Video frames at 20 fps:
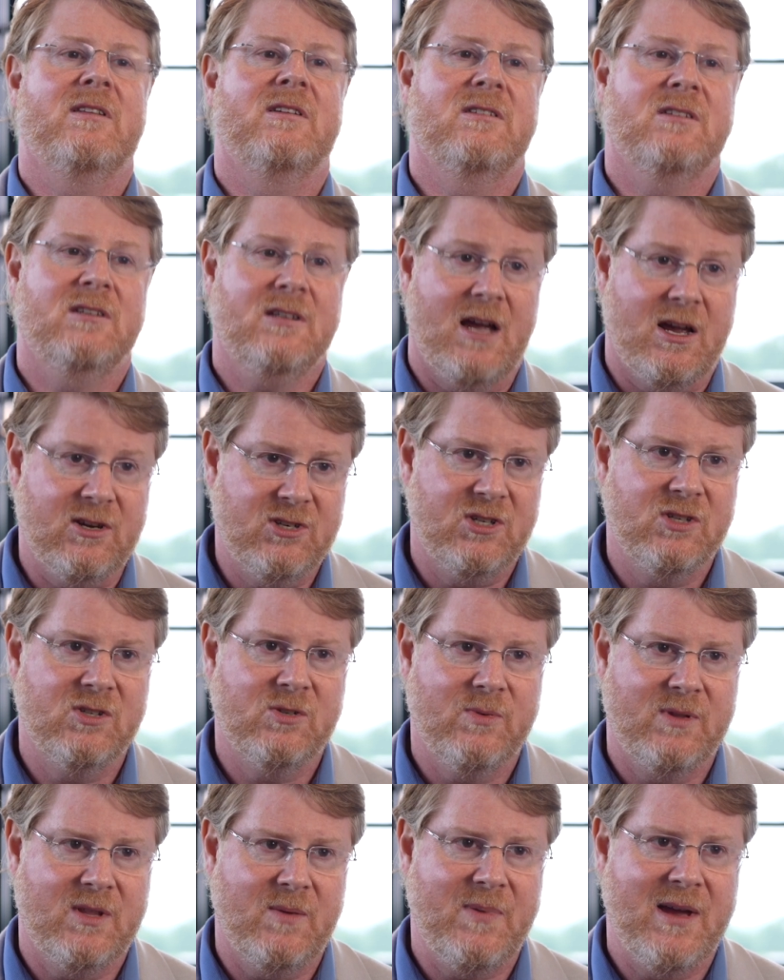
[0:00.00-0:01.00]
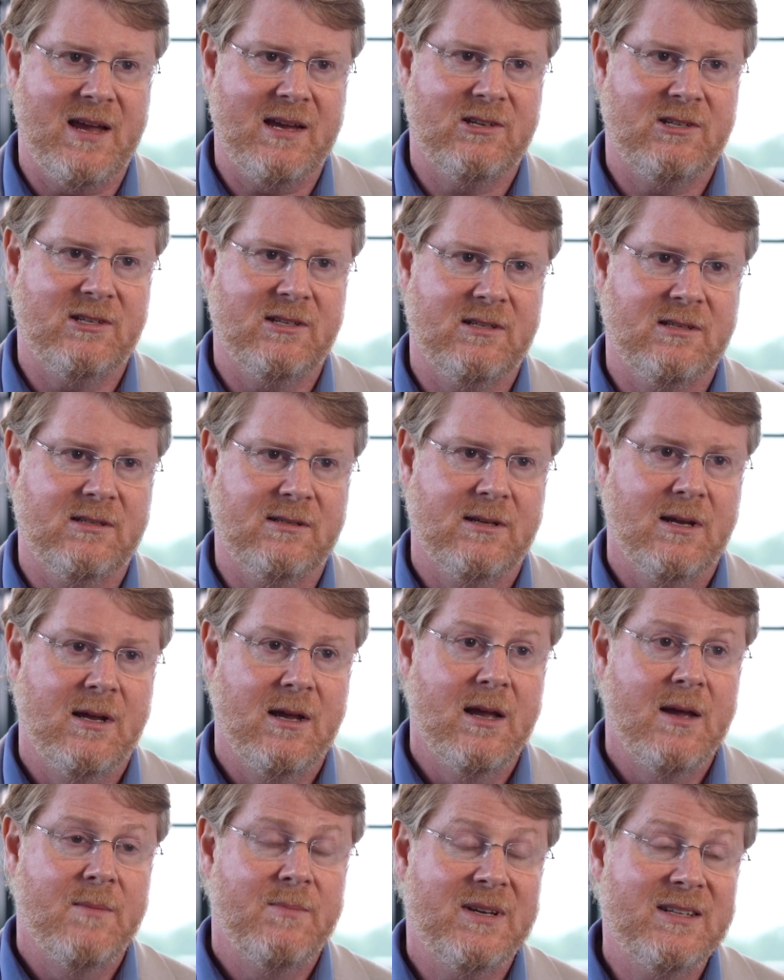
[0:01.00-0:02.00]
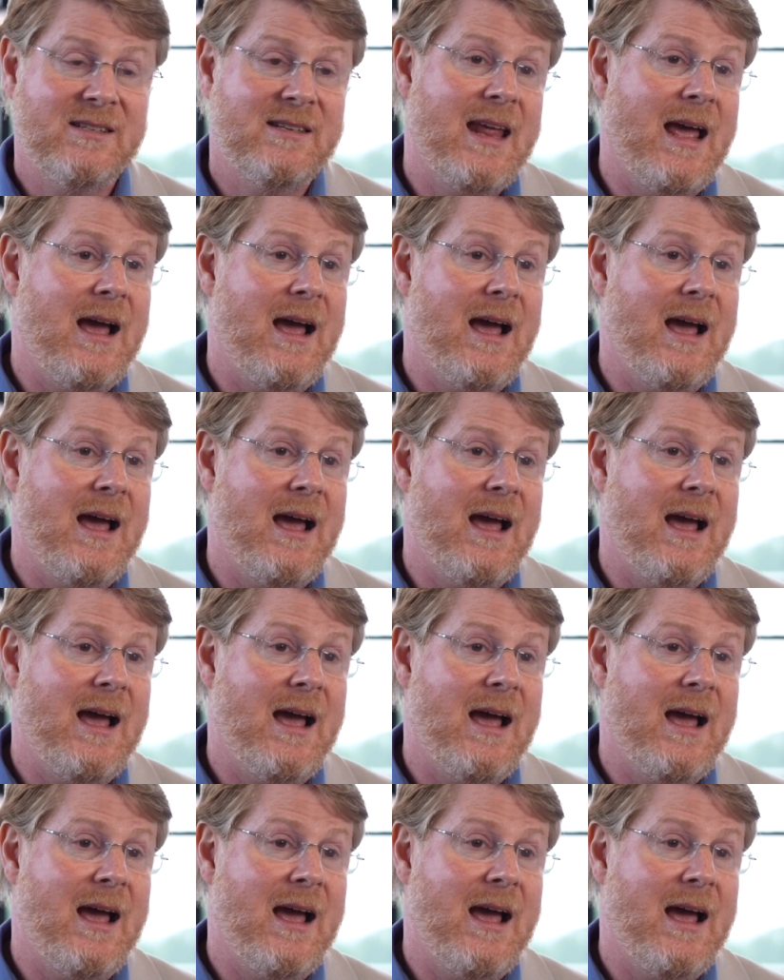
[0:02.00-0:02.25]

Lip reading: the discussions with the patients because